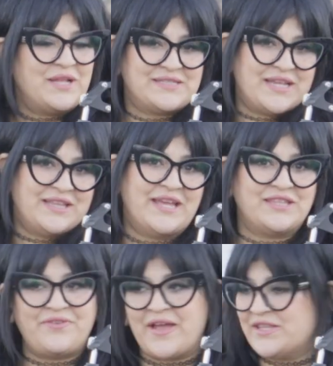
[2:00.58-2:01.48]
Plus, I like
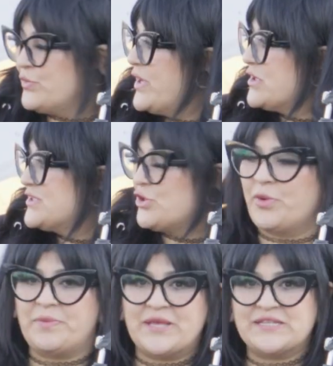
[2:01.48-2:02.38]
the fact that we are
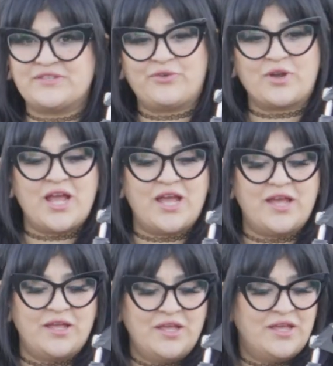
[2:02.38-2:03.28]
sopapillas for
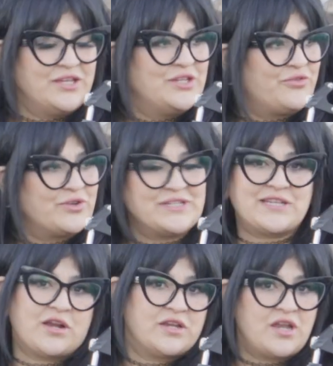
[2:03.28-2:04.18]

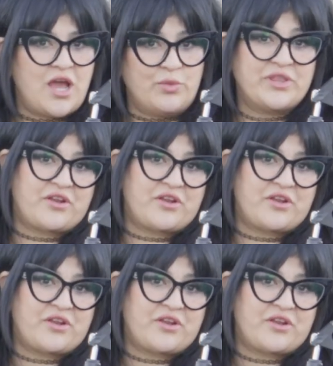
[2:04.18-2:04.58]
dessert and not with